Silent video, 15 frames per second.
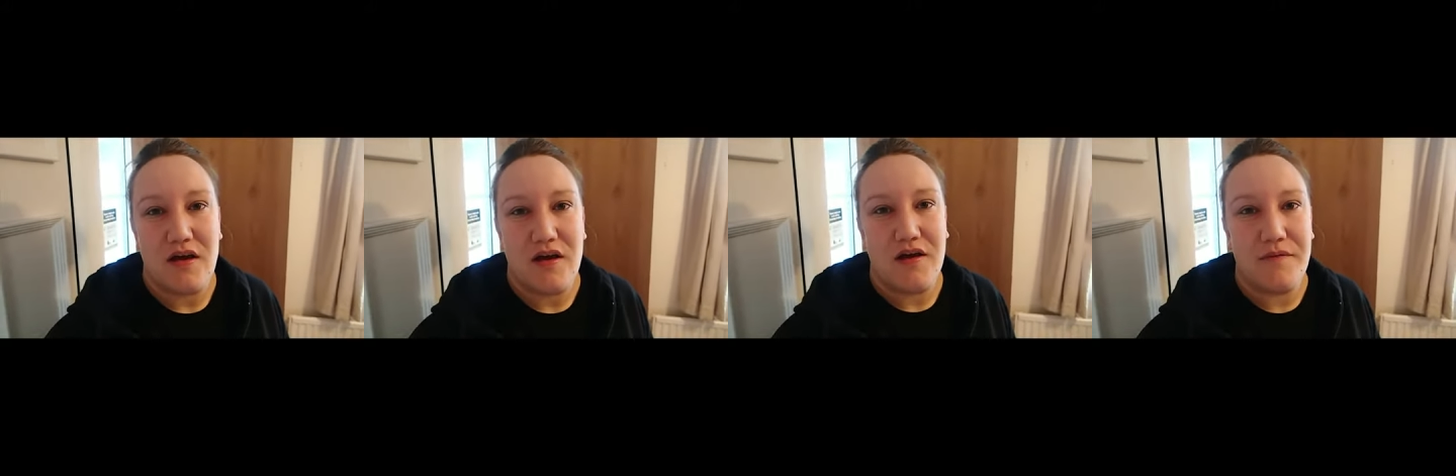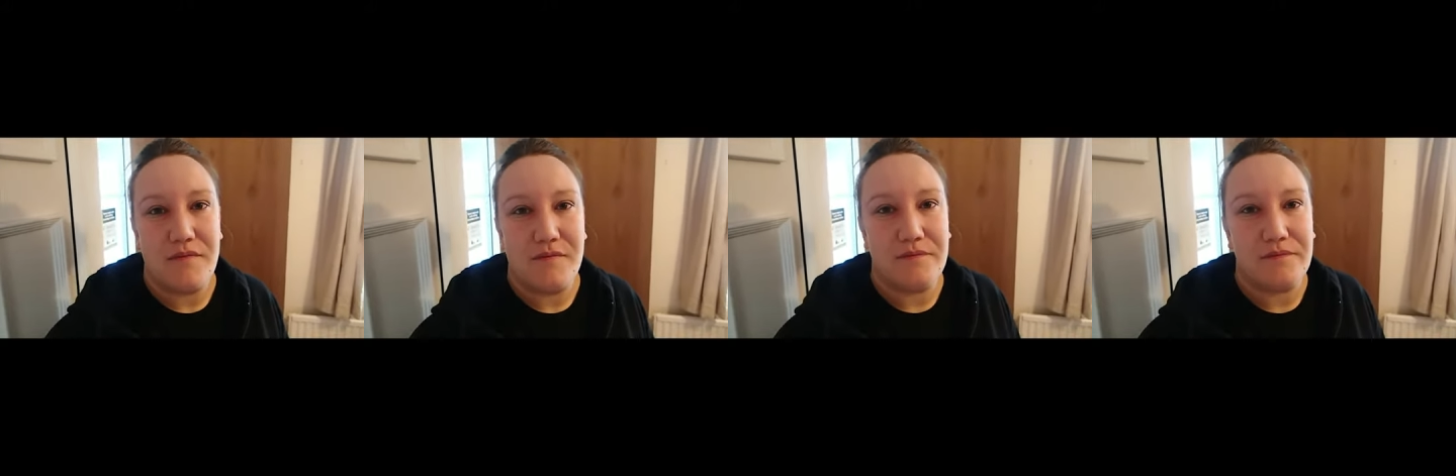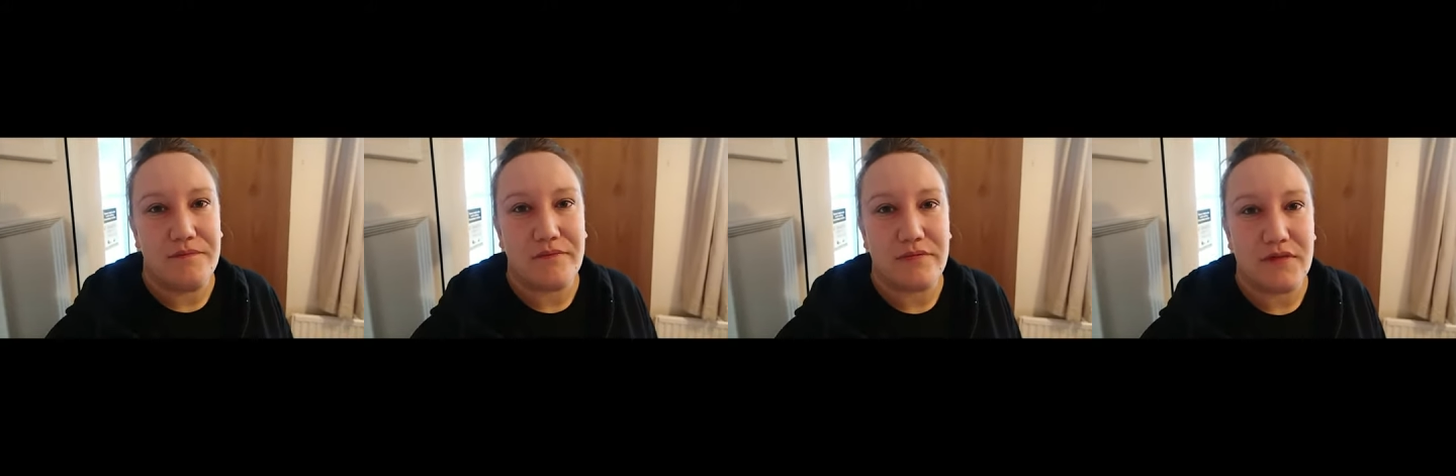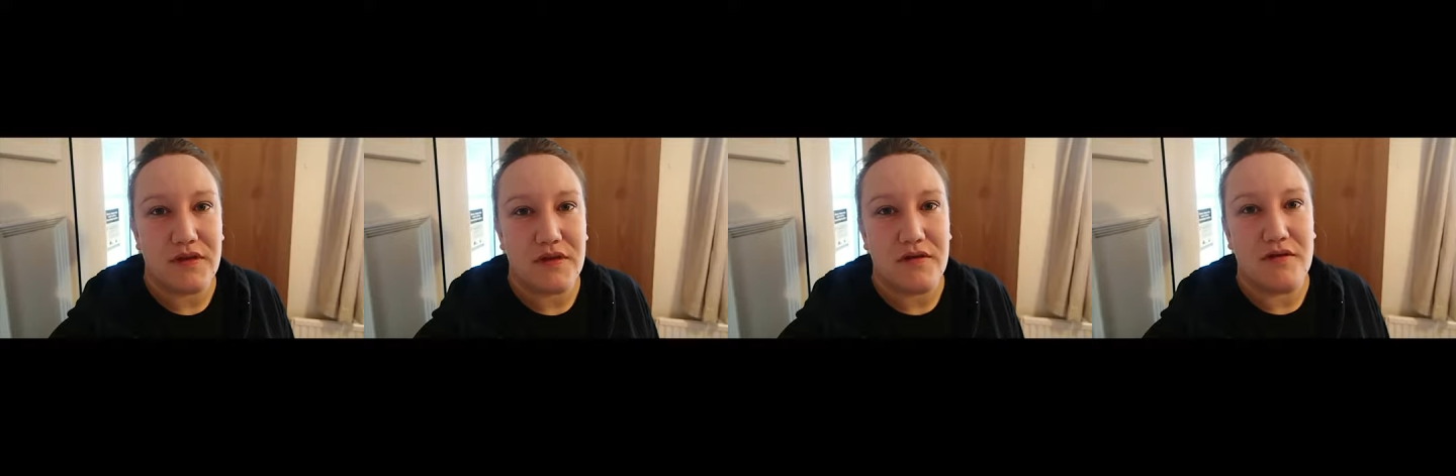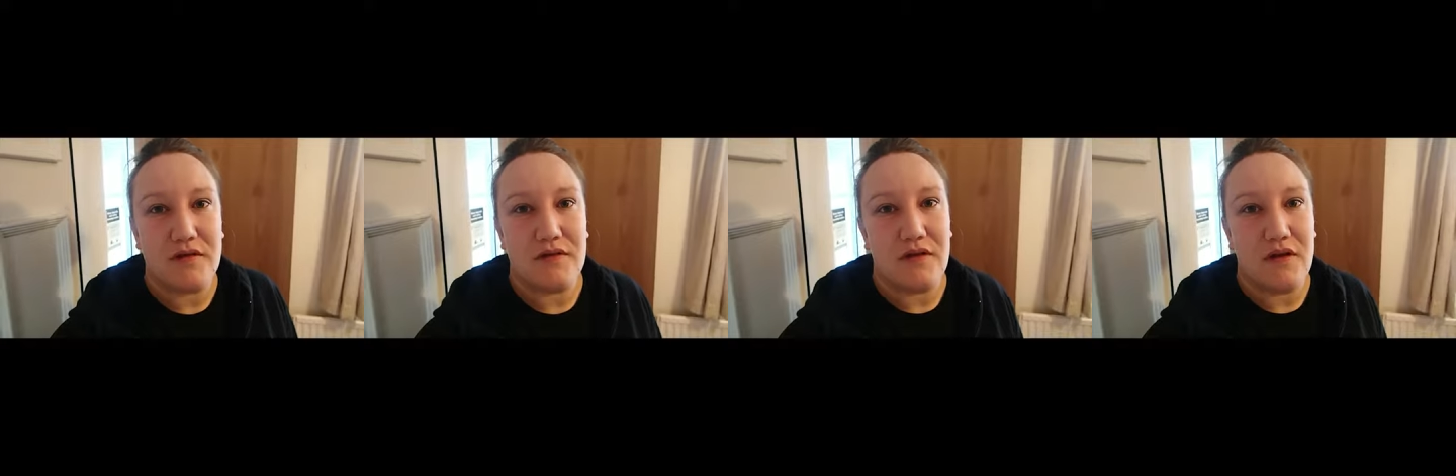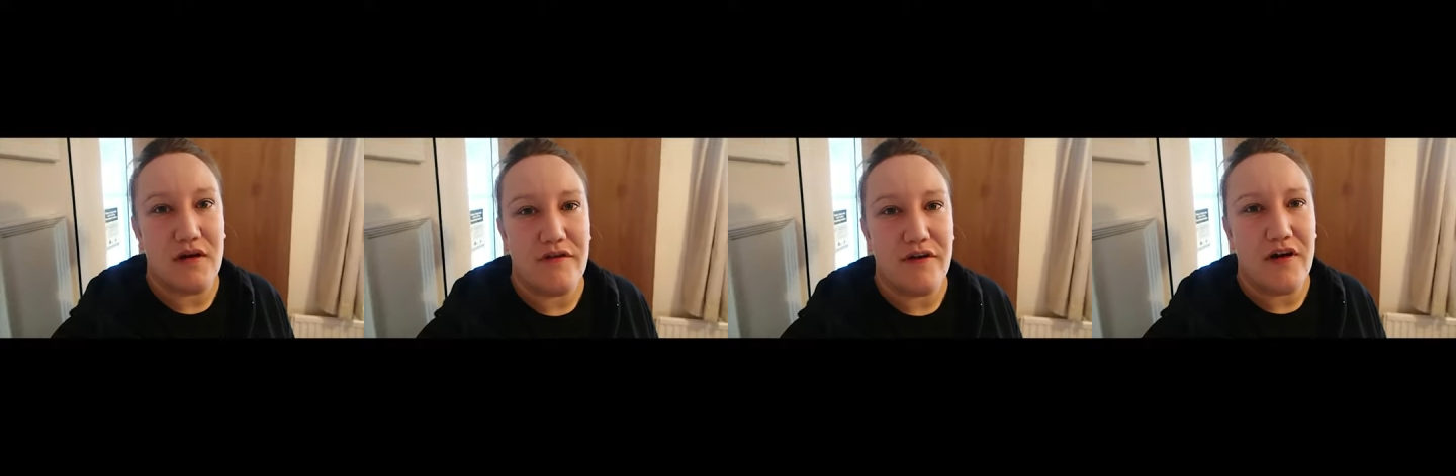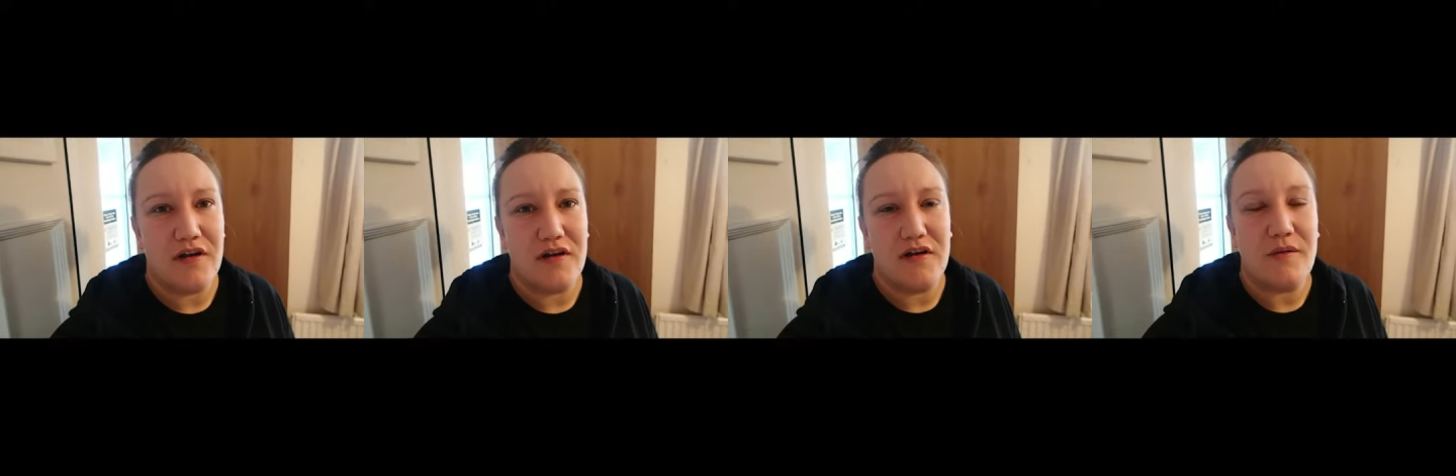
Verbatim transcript: Um, I've heard a